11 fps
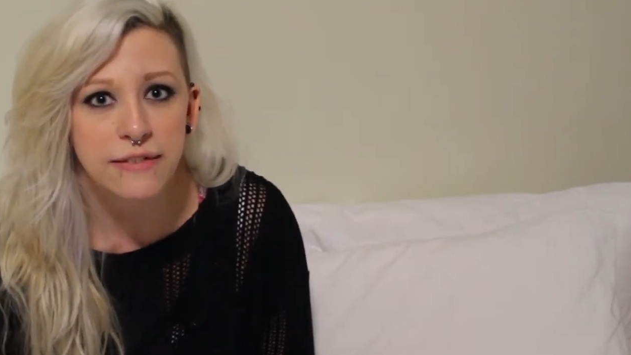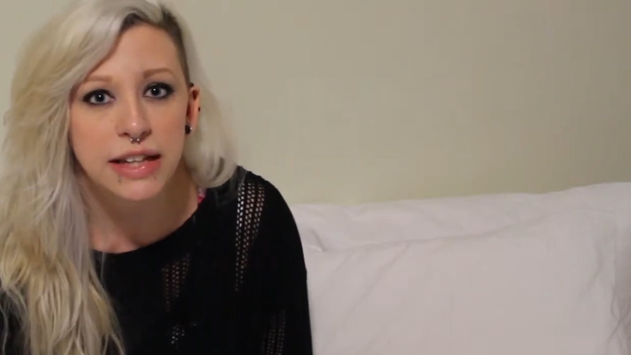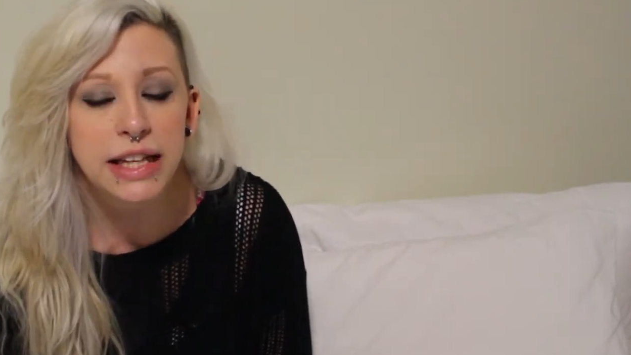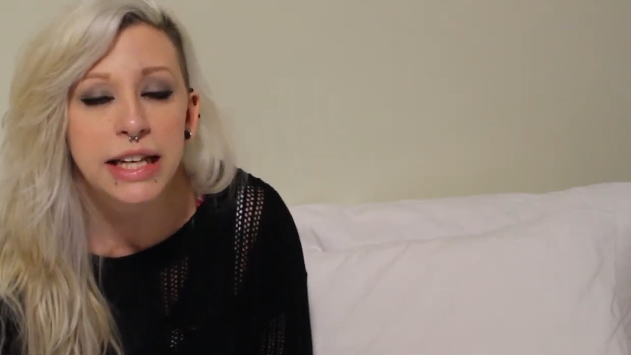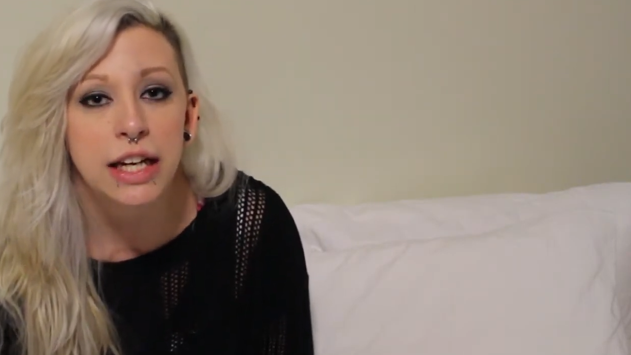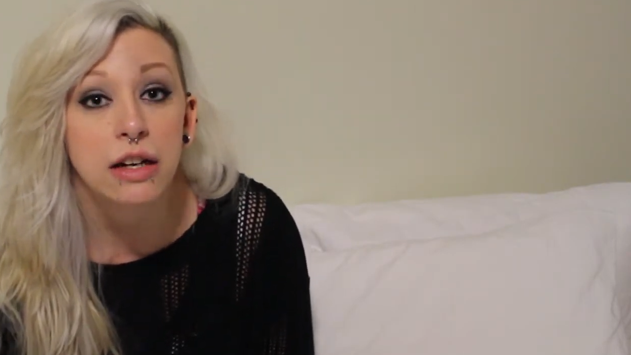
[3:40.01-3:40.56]

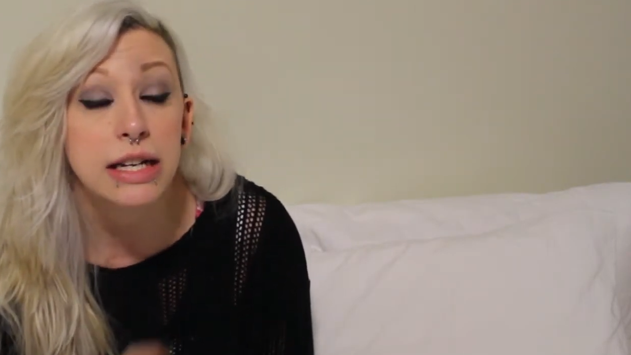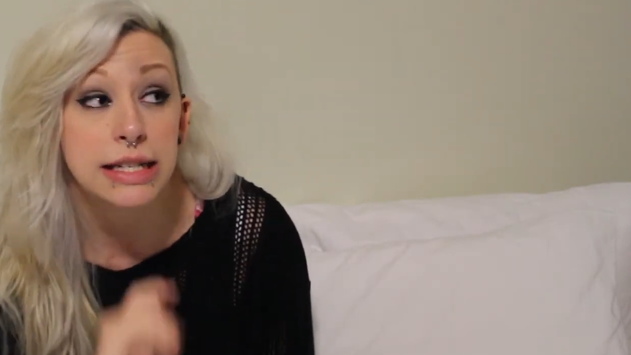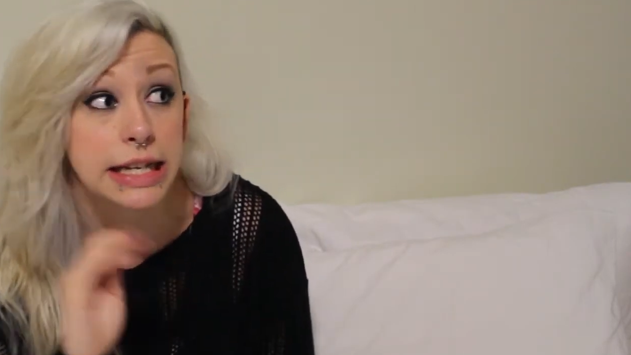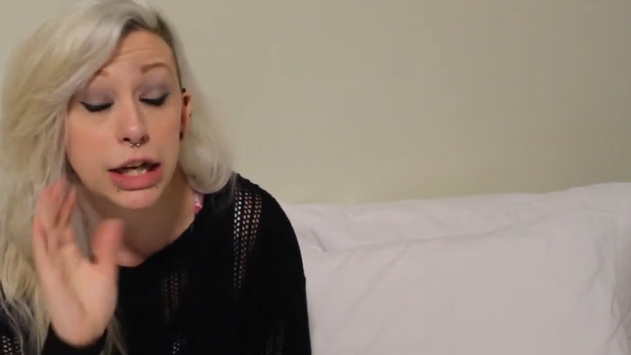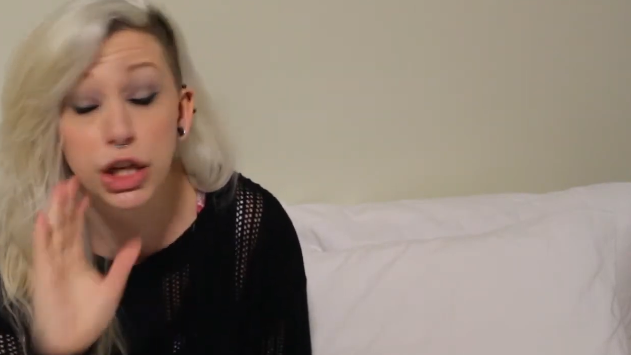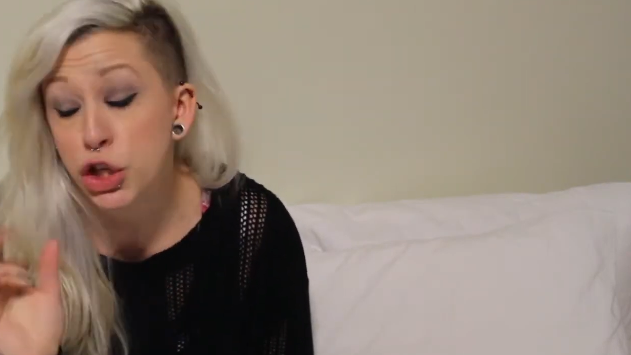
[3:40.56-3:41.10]
everything here is
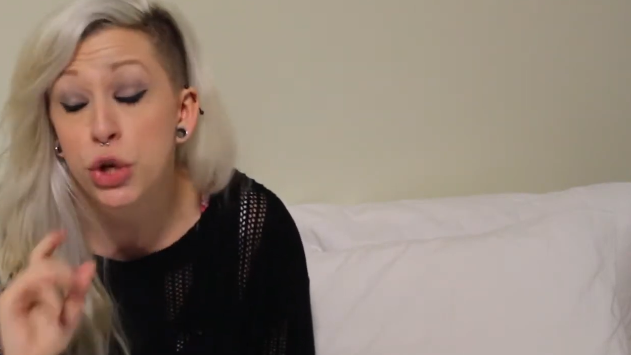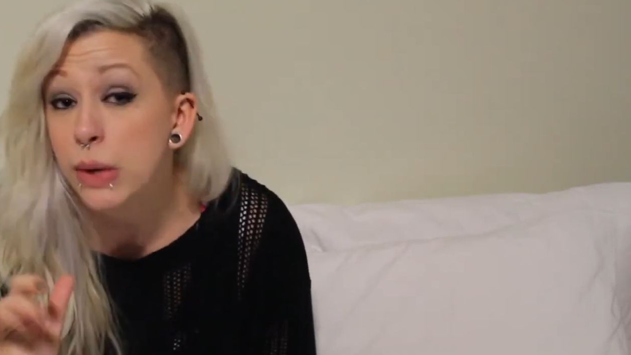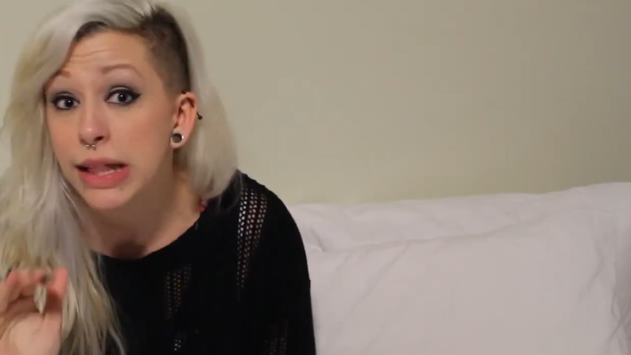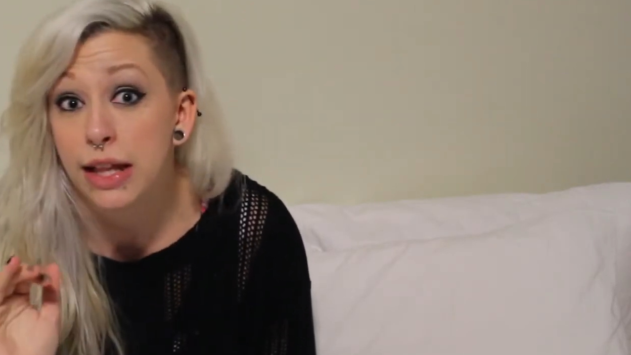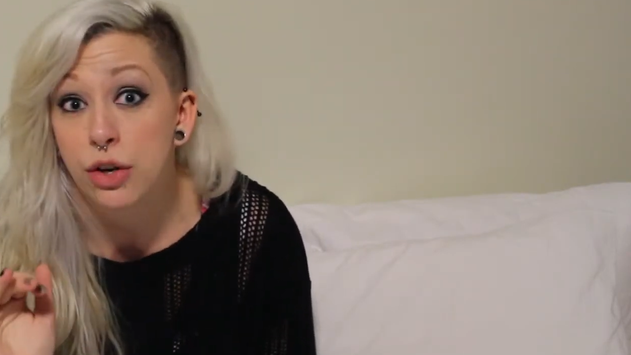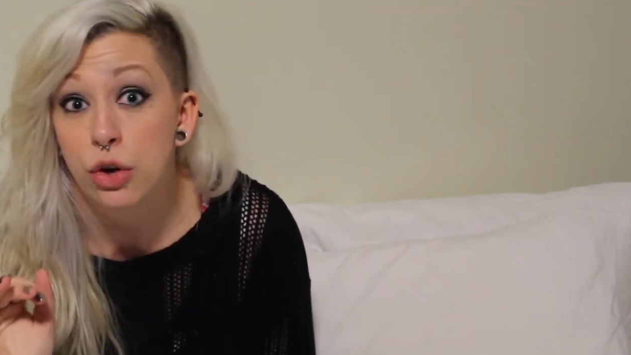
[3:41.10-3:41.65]
like cute
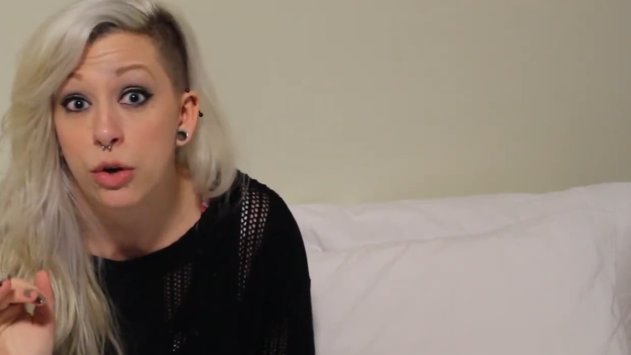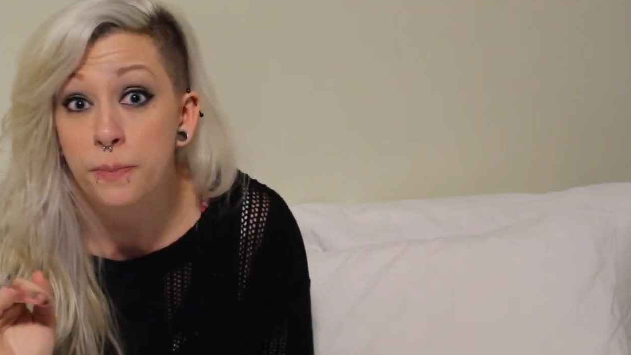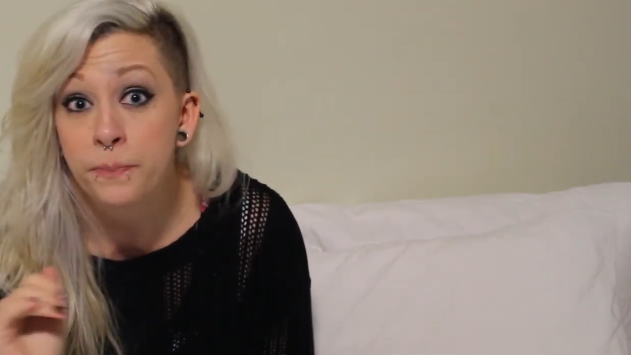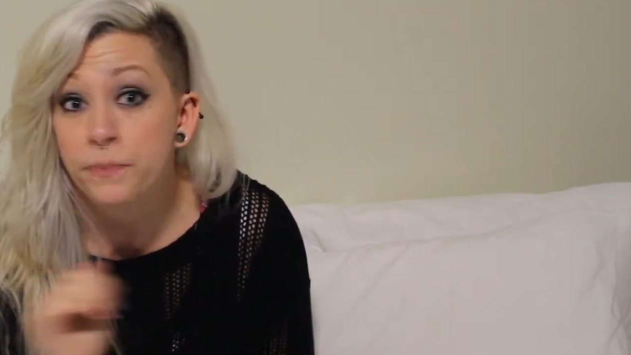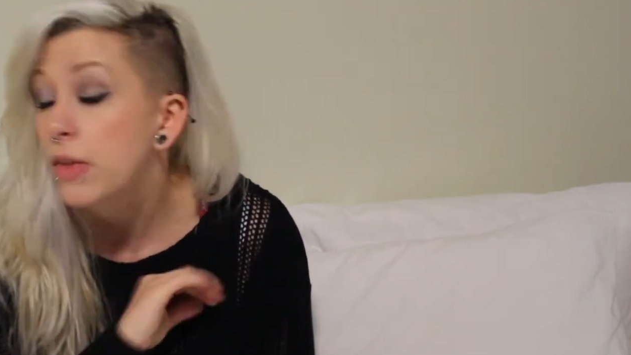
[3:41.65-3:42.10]
and little.